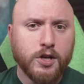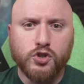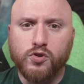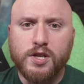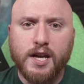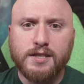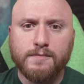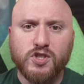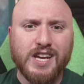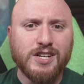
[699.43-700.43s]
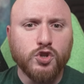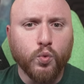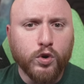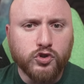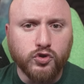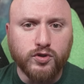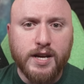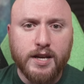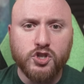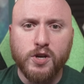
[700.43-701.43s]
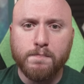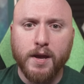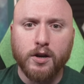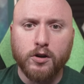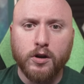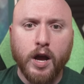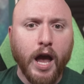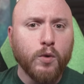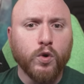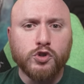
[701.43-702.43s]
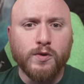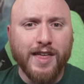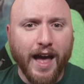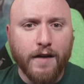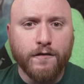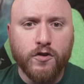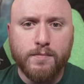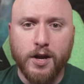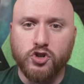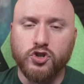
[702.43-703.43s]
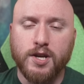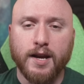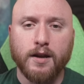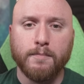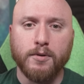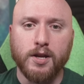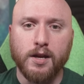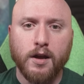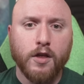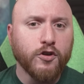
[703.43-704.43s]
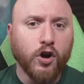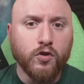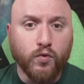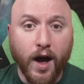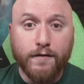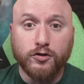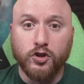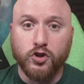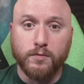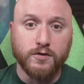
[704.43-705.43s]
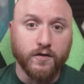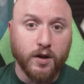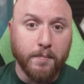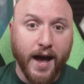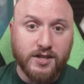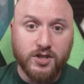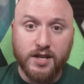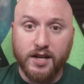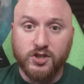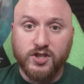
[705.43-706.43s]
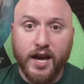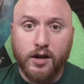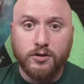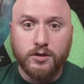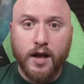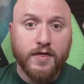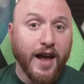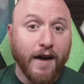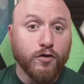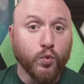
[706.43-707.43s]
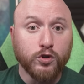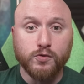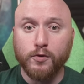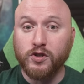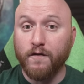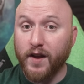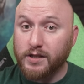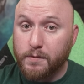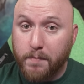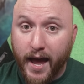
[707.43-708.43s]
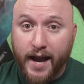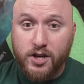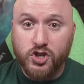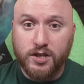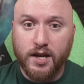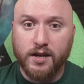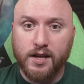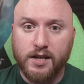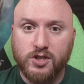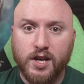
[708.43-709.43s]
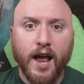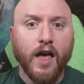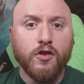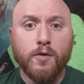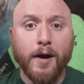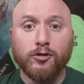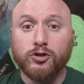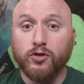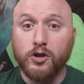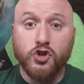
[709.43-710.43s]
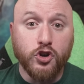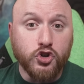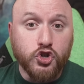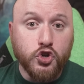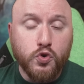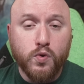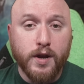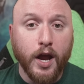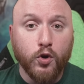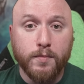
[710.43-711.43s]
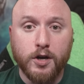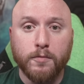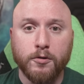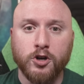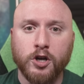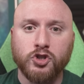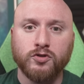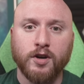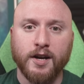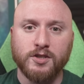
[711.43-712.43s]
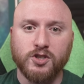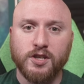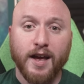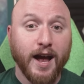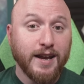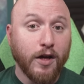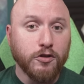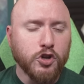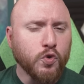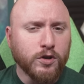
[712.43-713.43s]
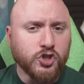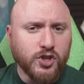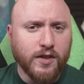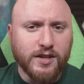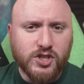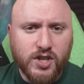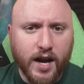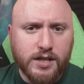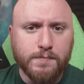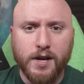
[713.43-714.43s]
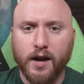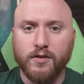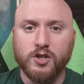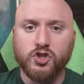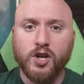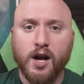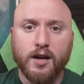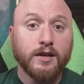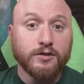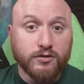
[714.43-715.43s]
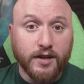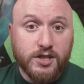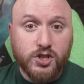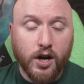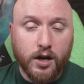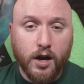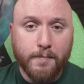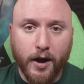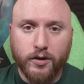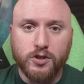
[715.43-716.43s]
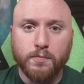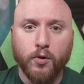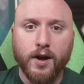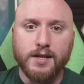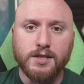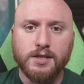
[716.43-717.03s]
so TSMC is the world's leading chip maker and works with every major tech company. They're unrivaled in terms of capacity and scale, they have the world's most advanced packaging techniques, and they're about to launch their 2 nanometer production lines. And now that you understand the science behind this stock, let's talk about its price.